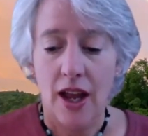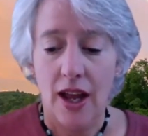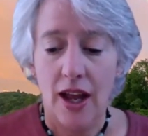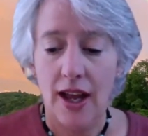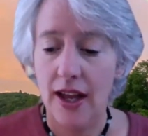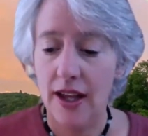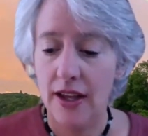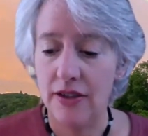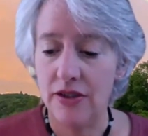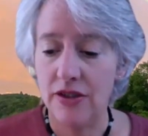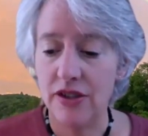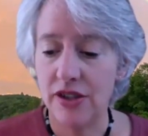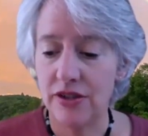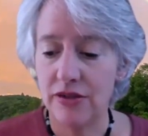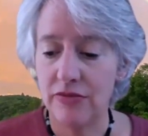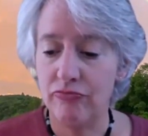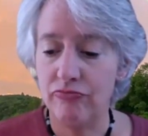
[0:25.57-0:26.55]
And
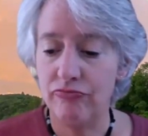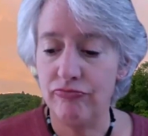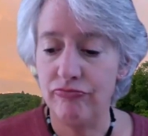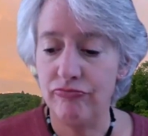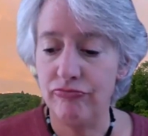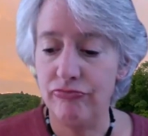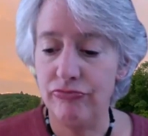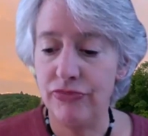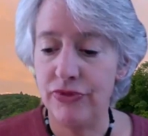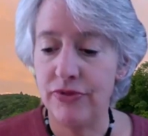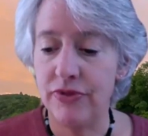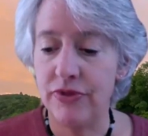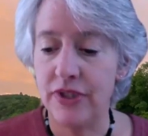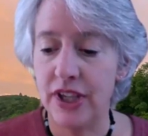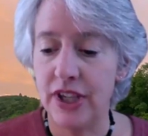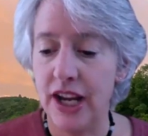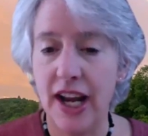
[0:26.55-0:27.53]

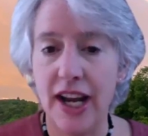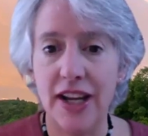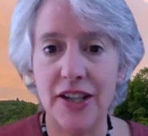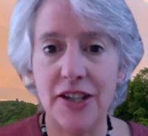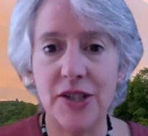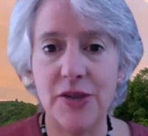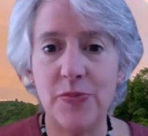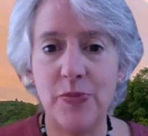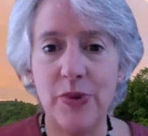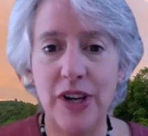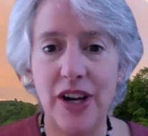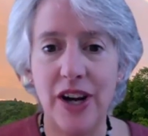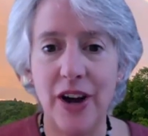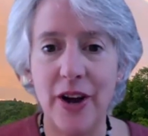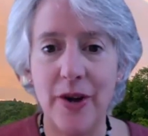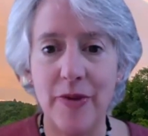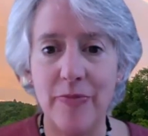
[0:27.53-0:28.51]
today it's
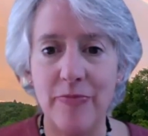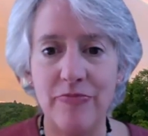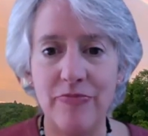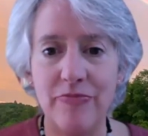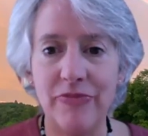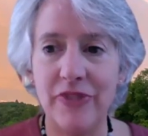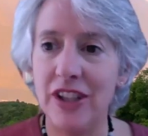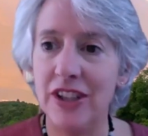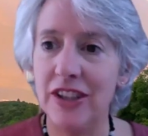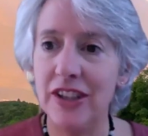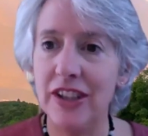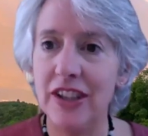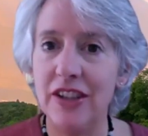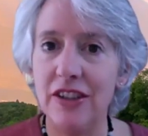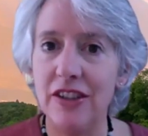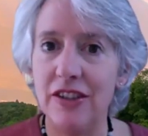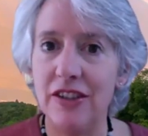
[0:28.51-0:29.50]
become
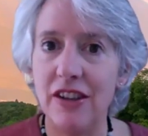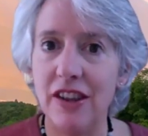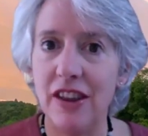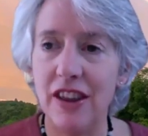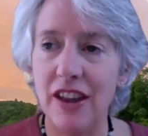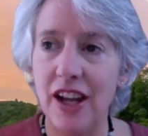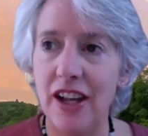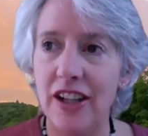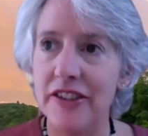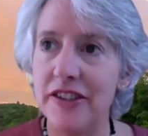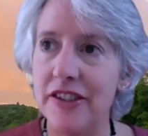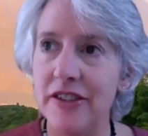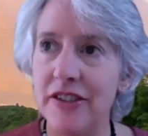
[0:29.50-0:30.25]
clear that